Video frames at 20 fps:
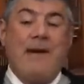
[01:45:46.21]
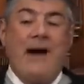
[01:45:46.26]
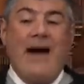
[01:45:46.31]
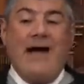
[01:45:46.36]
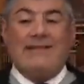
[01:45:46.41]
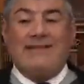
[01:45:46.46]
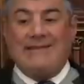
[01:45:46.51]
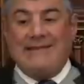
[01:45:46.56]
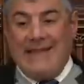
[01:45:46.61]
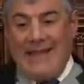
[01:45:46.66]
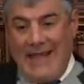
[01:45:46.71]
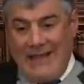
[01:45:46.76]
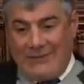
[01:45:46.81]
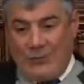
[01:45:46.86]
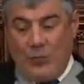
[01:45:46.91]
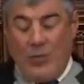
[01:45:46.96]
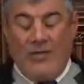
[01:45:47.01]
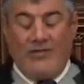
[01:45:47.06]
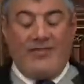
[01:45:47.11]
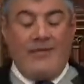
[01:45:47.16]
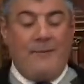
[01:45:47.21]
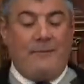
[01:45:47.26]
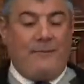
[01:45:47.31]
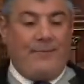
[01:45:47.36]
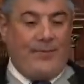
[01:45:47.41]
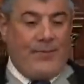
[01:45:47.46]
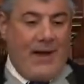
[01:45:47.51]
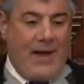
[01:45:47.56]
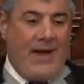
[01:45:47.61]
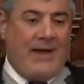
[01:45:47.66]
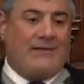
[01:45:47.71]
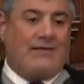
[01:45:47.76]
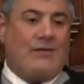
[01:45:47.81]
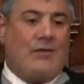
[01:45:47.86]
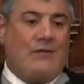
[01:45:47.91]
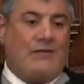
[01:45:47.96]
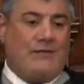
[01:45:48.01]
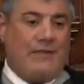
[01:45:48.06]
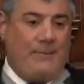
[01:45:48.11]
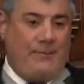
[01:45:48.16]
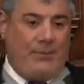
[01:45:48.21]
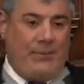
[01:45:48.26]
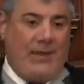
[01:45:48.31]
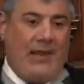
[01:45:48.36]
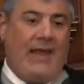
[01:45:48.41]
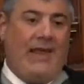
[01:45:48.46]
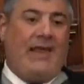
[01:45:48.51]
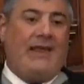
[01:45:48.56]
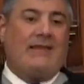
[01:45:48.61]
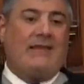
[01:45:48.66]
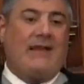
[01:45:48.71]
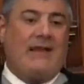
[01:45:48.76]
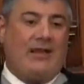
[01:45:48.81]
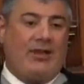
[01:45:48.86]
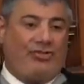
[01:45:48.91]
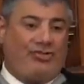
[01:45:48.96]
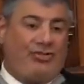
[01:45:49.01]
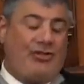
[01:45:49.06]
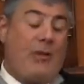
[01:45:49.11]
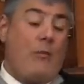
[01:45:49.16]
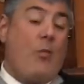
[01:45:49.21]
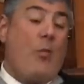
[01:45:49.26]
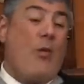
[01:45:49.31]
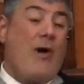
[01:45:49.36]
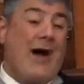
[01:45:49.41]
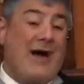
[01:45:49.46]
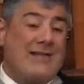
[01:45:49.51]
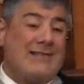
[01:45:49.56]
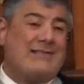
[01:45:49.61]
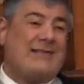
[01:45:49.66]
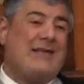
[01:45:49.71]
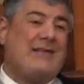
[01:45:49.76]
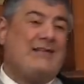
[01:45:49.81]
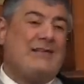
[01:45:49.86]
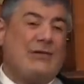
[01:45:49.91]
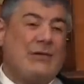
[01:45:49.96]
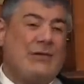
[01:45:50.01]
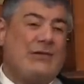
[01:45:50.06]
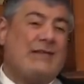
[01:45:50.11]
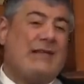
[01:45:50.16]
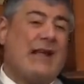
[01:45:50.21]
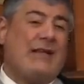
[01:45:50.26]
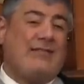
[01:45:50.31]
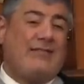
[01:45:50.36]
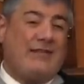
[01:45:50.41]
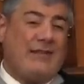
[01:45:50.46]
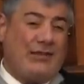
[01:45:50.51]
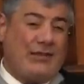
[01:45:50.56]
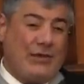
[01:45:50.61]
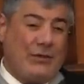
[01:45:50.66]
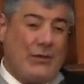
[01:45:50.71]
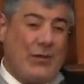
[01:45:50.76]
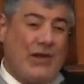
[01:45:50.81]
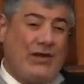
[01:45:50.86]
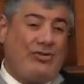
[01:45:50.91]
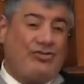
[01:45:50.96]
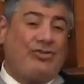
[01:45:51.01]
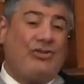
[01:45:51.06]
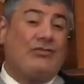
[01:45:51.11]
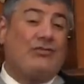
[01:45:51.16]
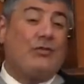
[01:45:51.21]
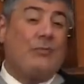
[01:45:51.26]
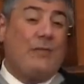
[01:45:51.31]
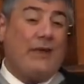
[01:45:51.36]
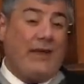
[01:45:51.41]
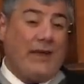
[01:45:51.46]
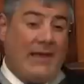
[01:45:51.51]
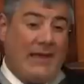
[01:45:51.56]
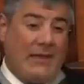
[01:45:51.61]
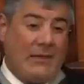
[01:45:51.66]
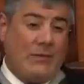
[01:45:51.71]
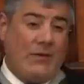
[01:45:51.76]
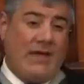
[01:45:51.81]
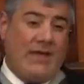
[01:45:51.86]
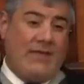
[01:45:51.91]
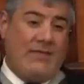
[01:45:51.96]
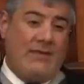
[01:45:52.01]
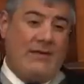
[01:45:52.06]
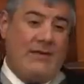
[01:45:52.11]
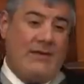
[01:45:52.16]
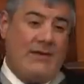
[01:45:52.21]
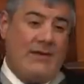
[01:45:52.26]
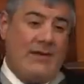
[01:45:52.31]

But that was a part of the plan that Hashem wanted you in that situation to begin with.